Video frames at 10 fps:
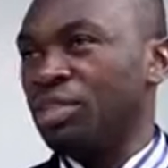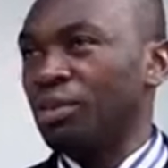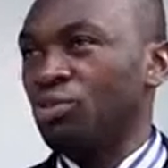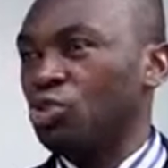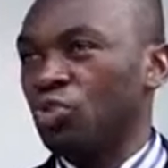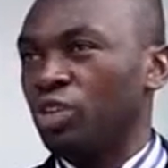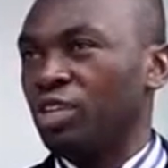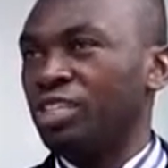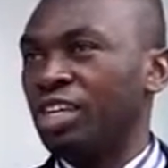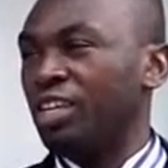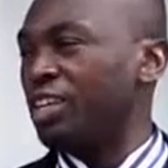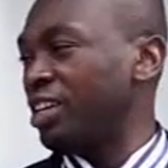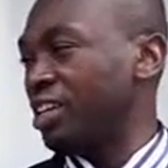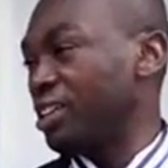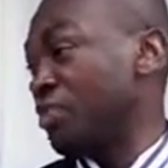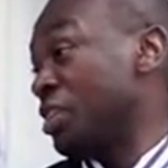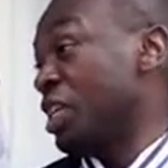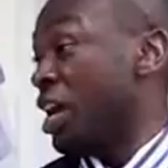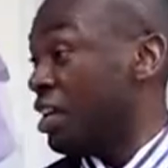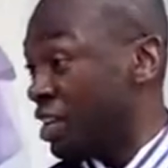some children 10 years,
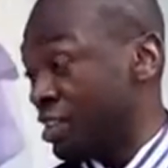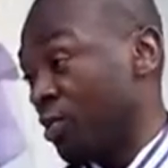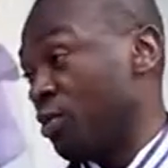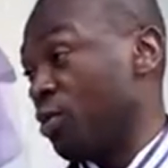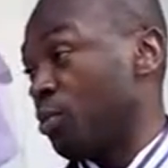even 9 years have been